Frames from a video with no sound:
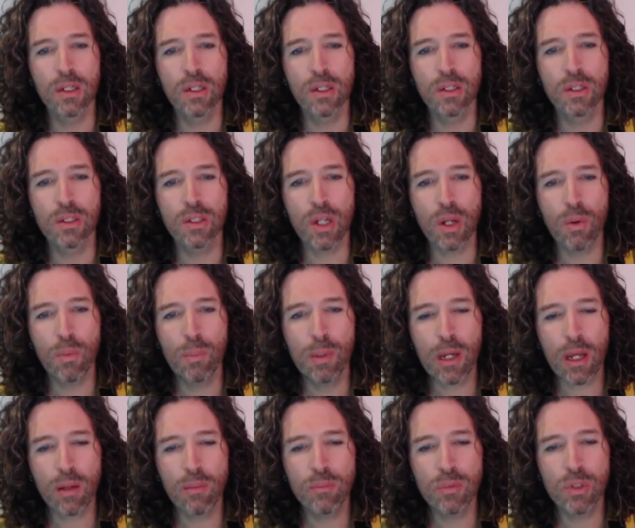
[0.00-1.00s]
So it
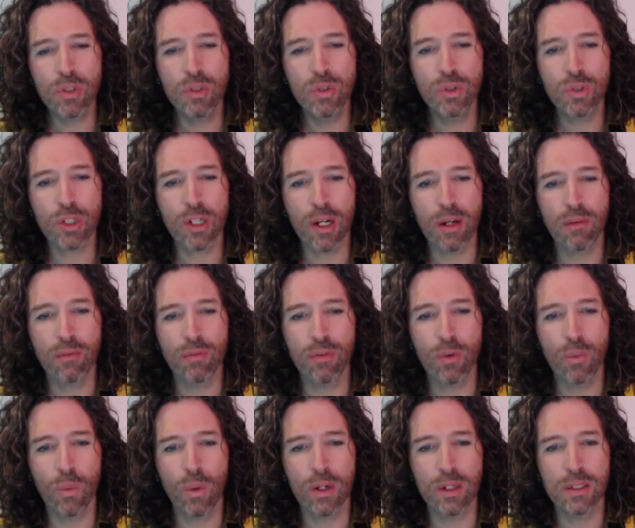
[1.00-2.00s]
becomes nutrient for
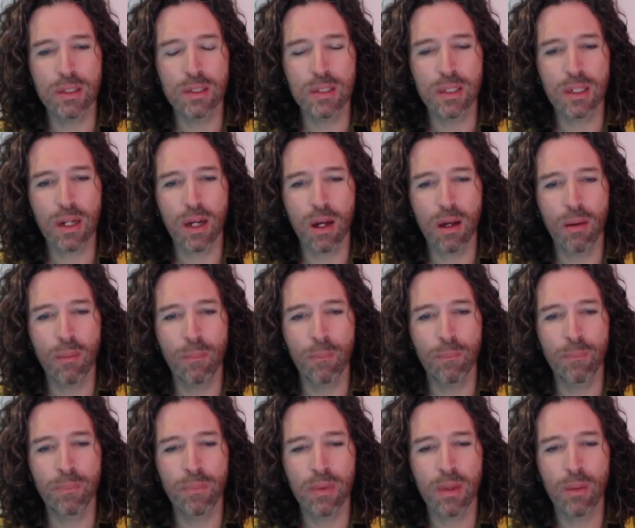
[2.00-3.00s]
what is to
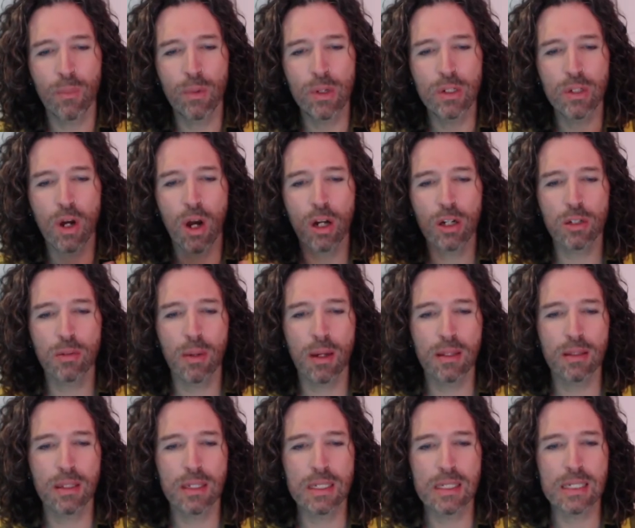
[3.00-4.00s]
come. And we talked
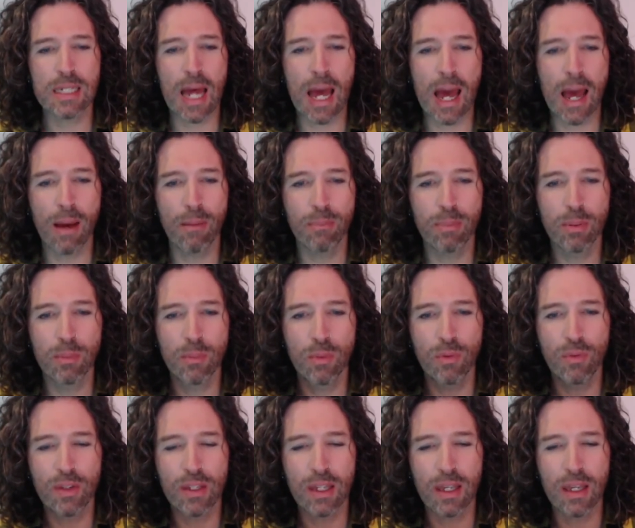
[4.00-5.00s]
about the sap
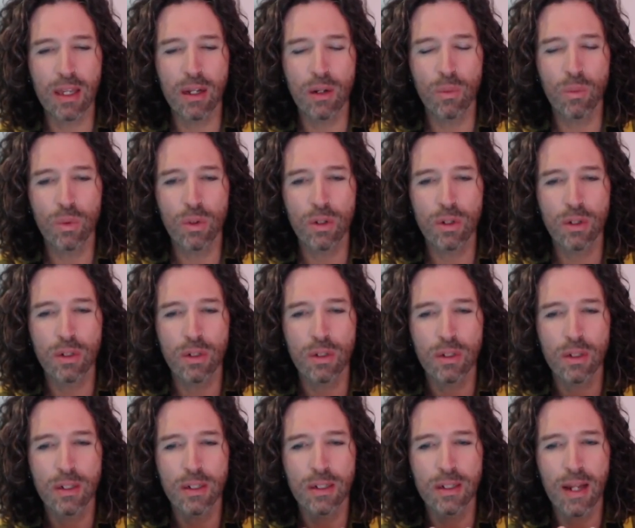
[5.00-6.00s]
moving inward
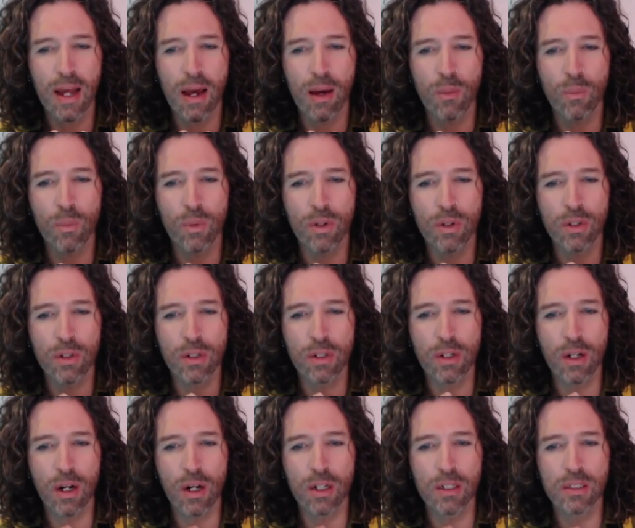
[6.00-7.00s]
and downward
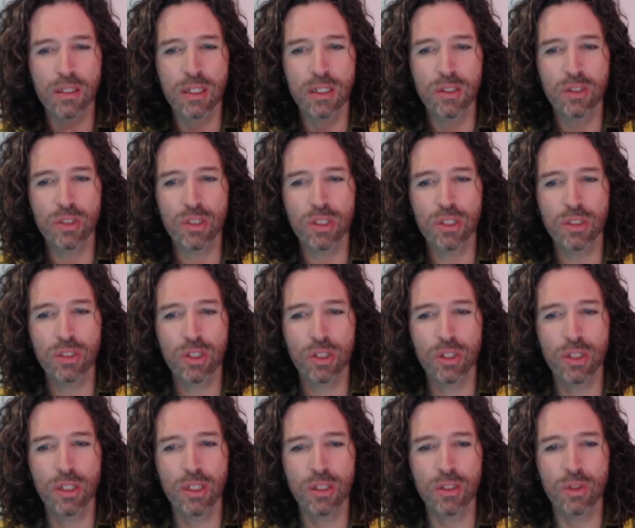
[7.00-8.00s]
and our attention
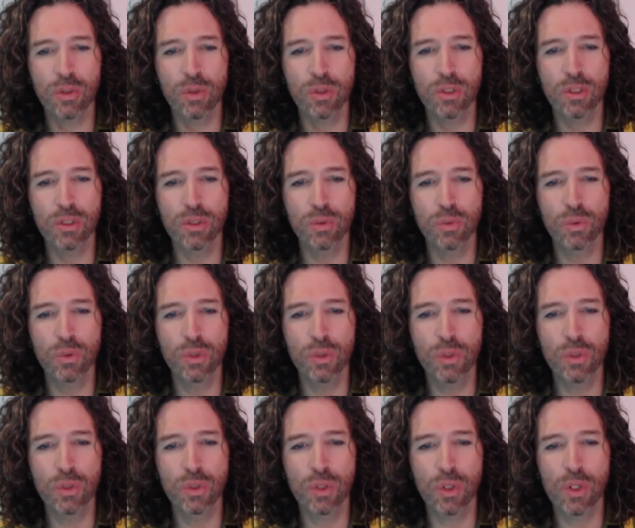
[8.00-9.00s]
turning towards the
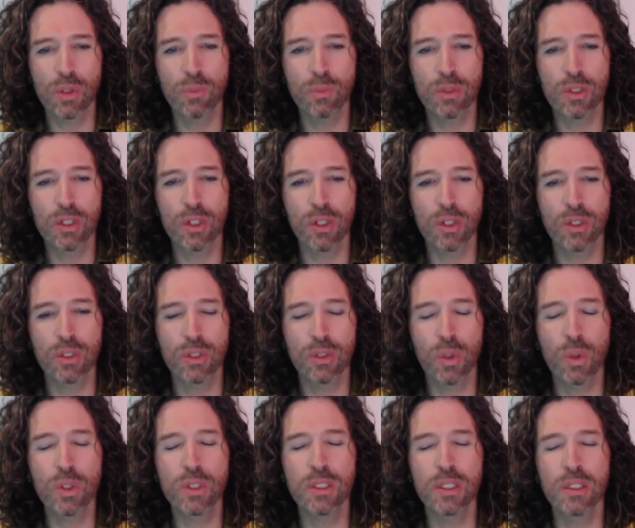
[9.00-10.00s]
root, towards
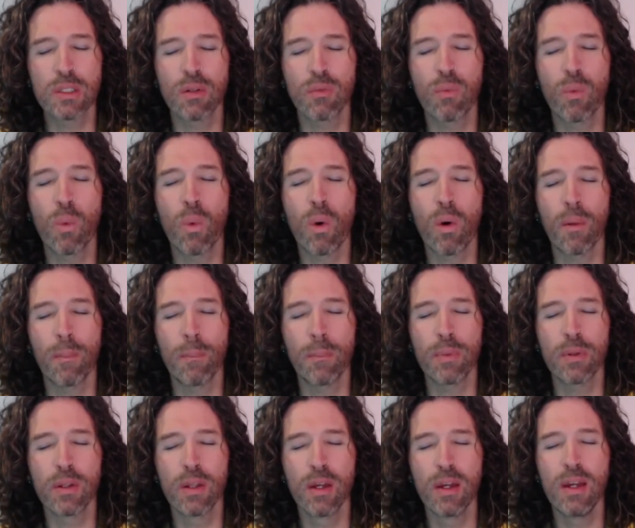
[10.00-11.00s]
sources of
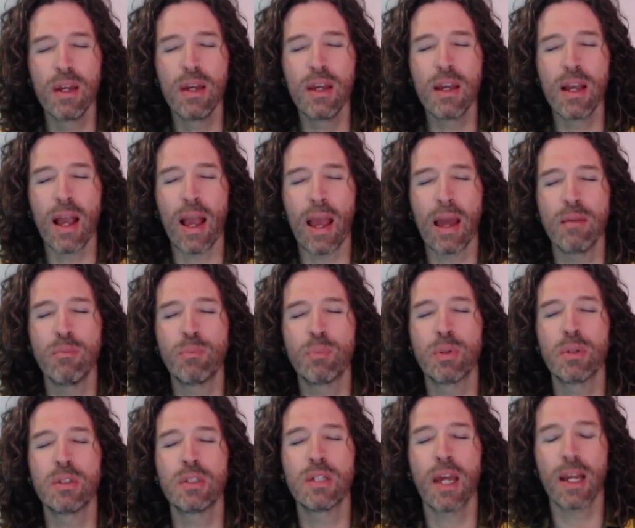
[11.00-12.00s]
warmth and
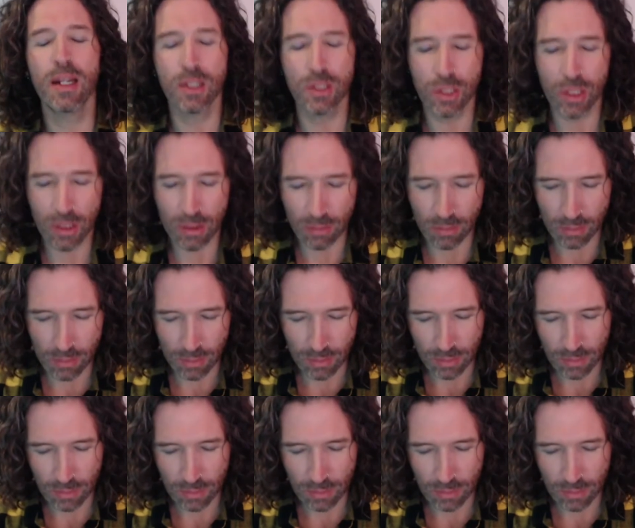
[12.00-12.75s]
protection.